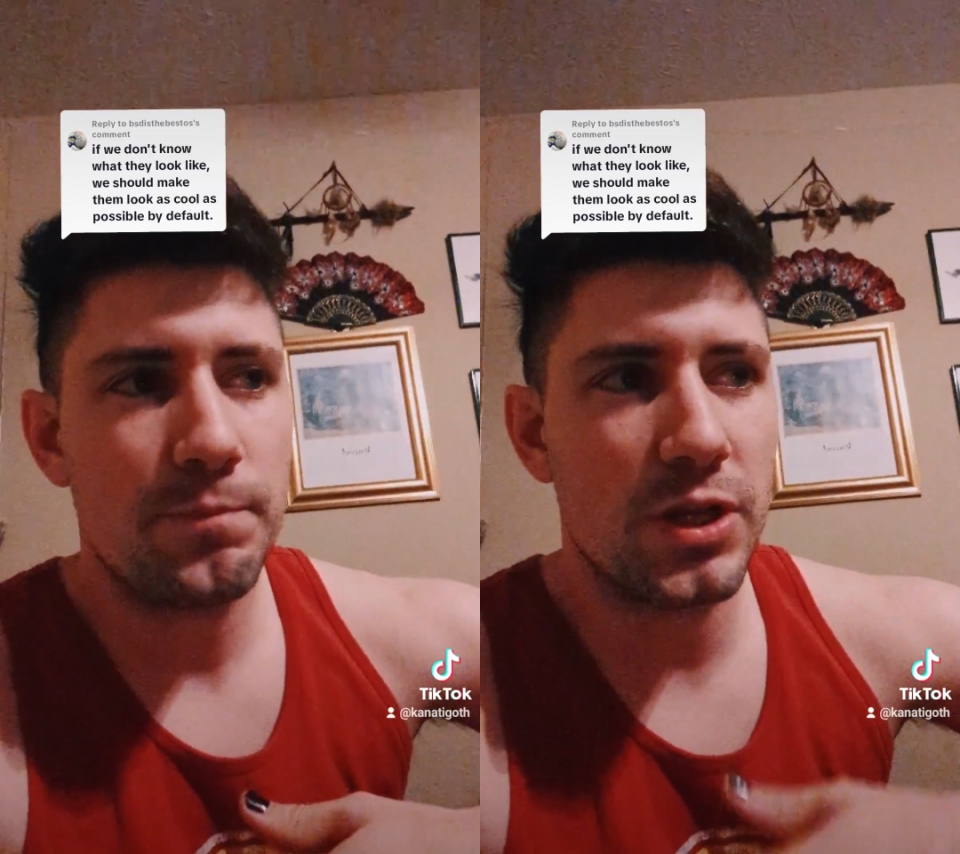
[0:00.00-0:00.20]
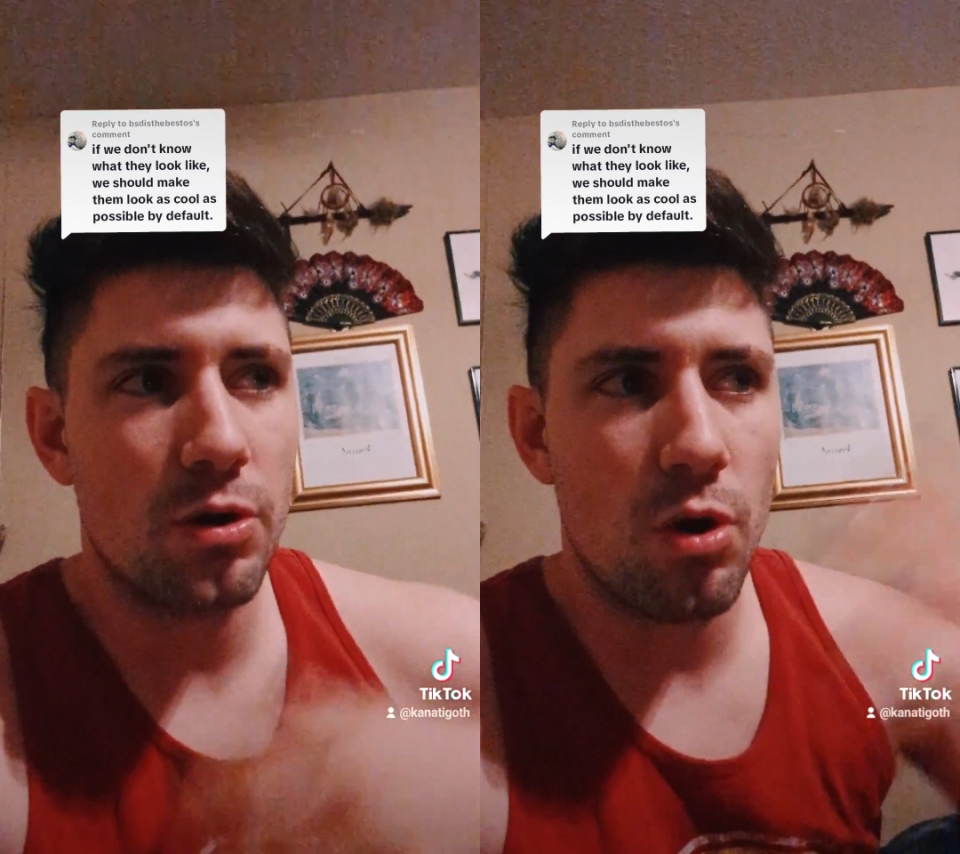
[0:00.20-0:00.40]

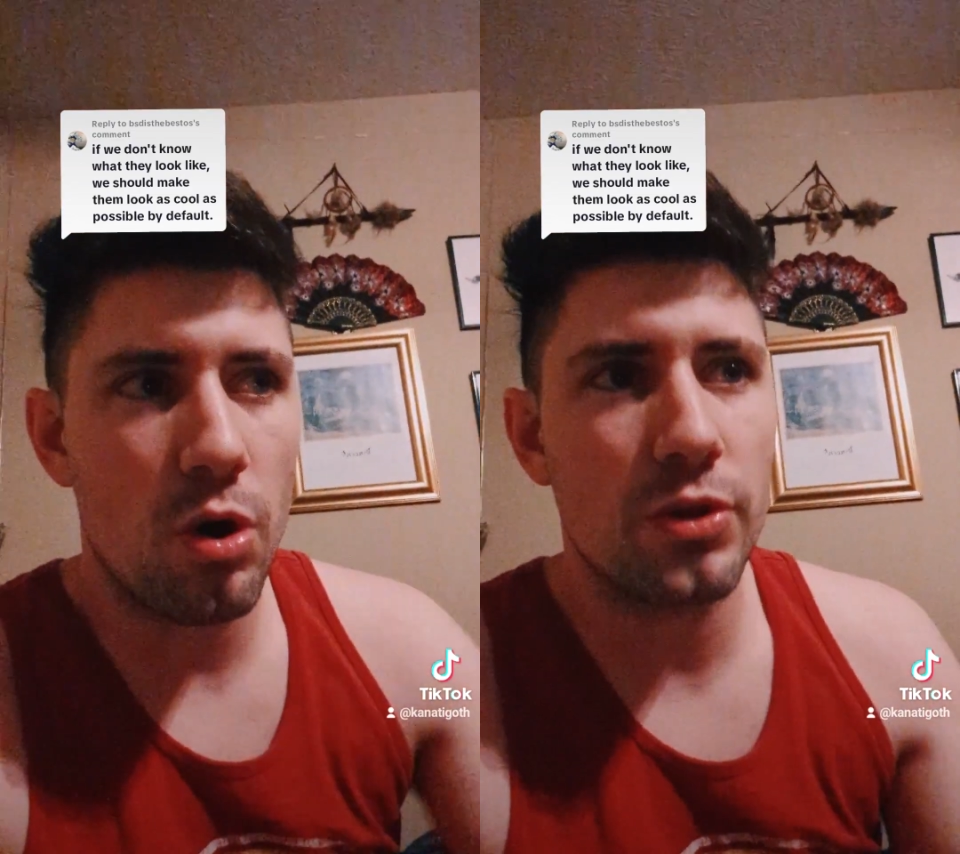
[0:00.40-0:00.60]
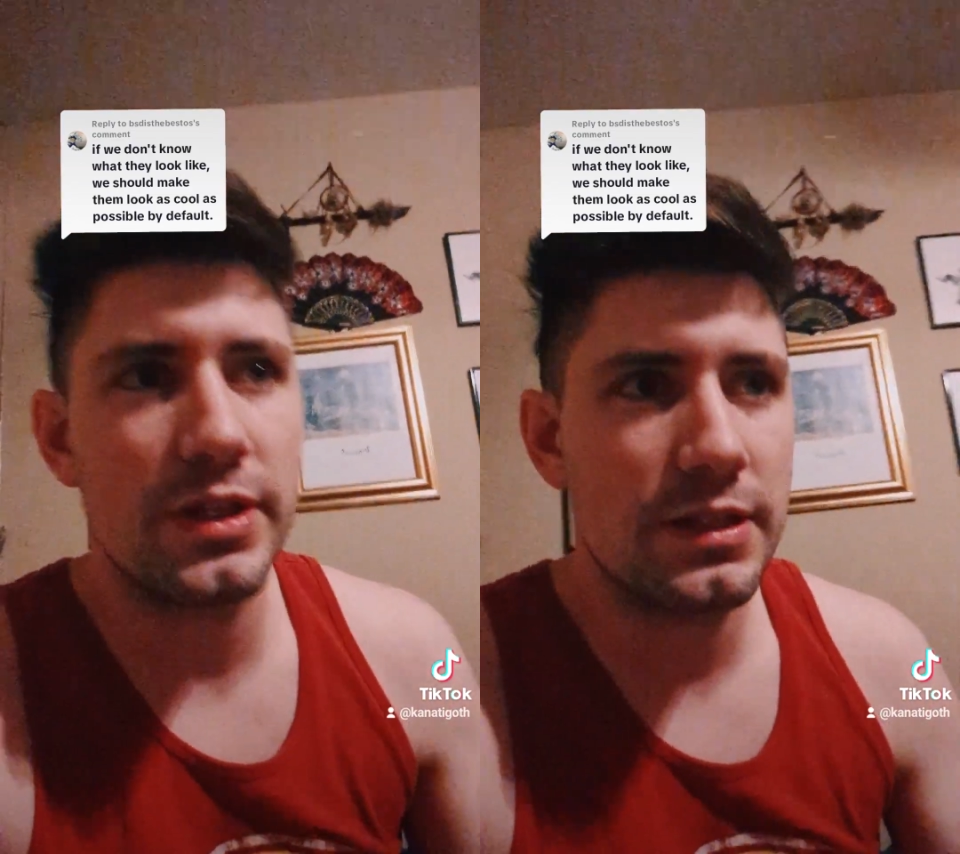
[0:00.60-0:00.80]
you know,
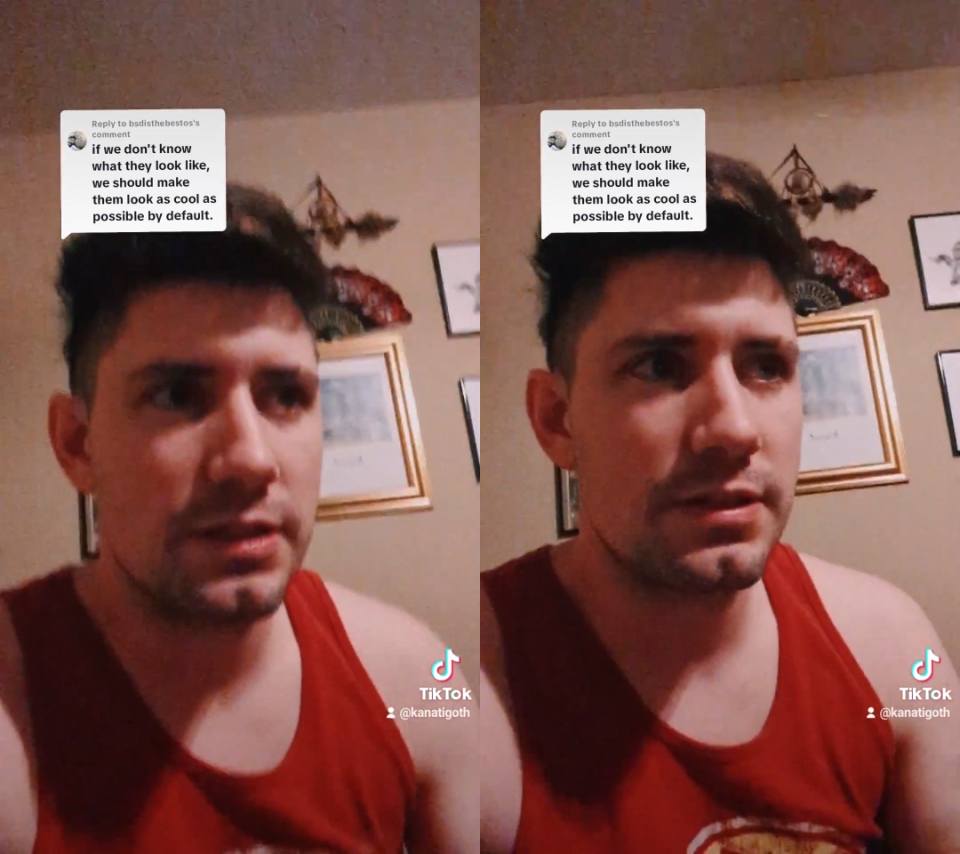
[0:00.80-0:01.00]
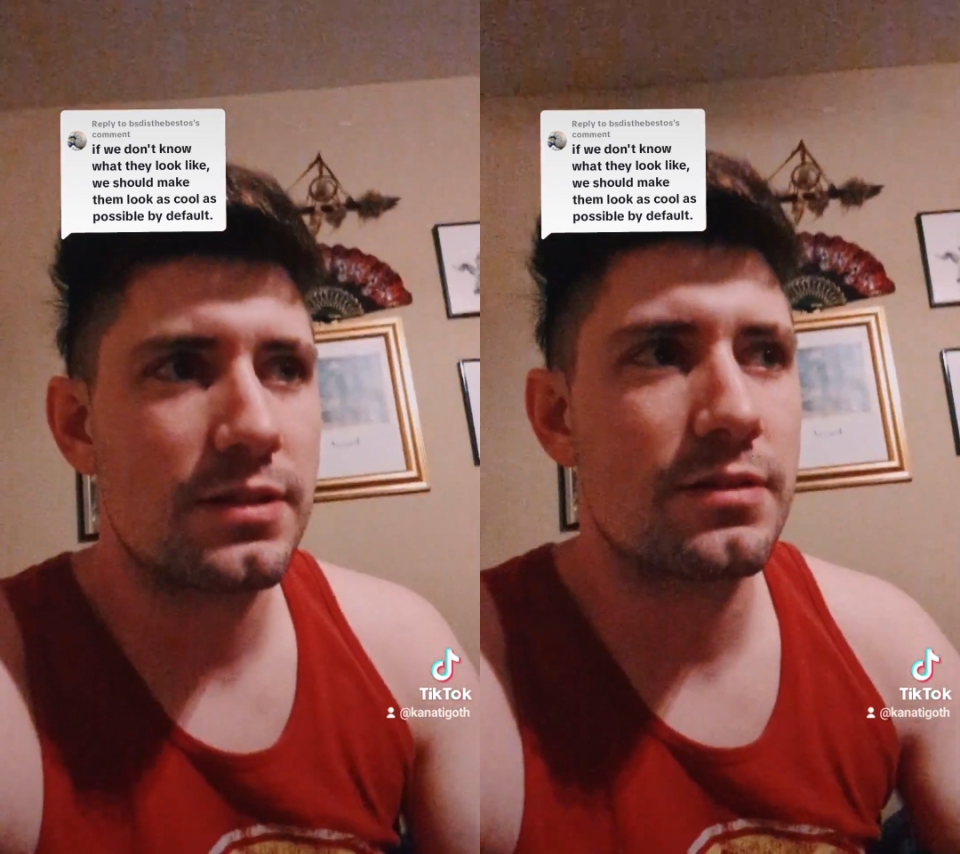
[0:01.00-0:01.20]
all
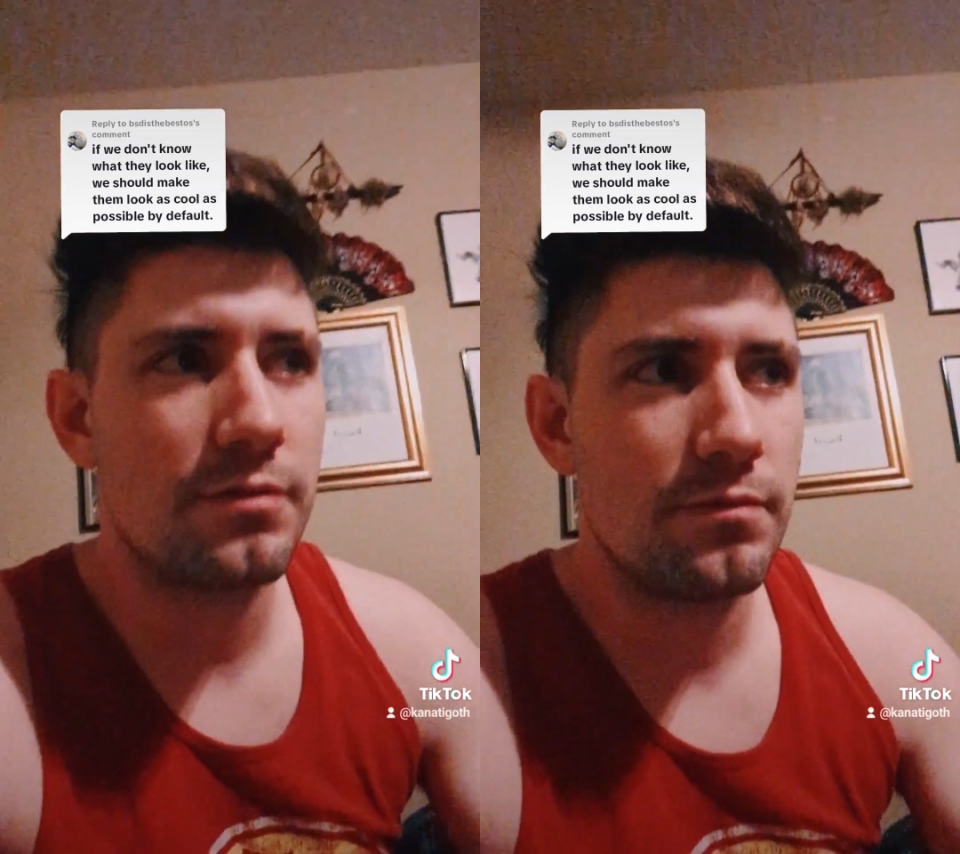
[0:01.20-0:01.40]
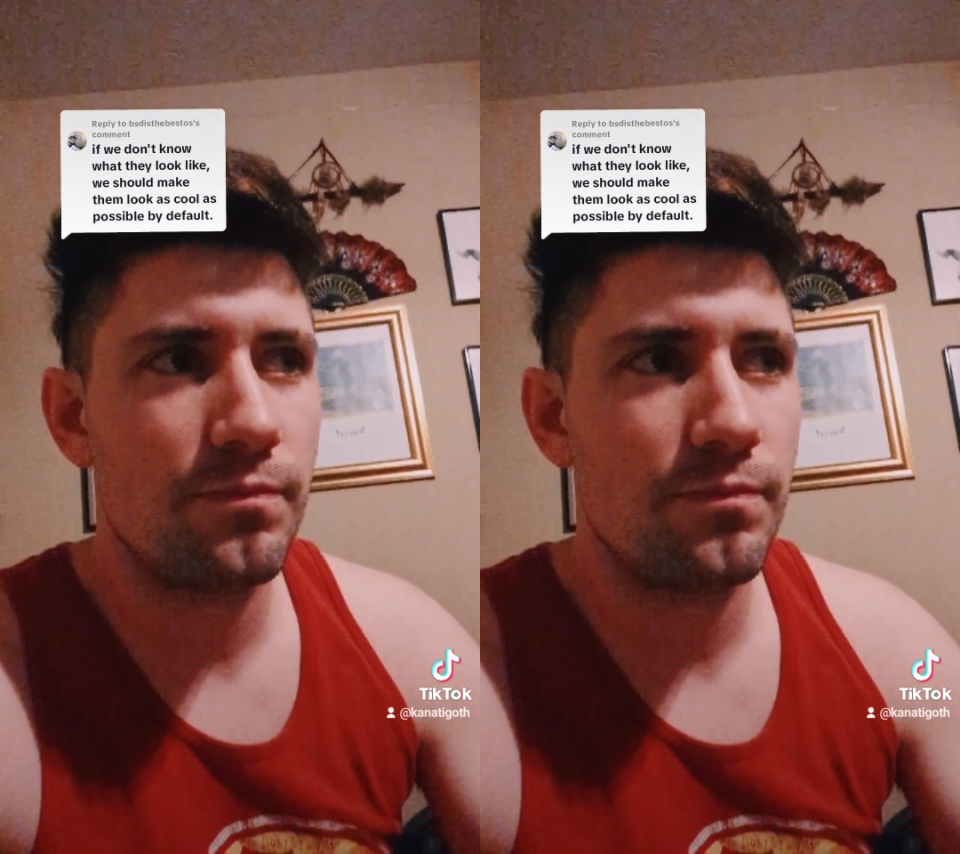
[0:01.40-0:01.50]
these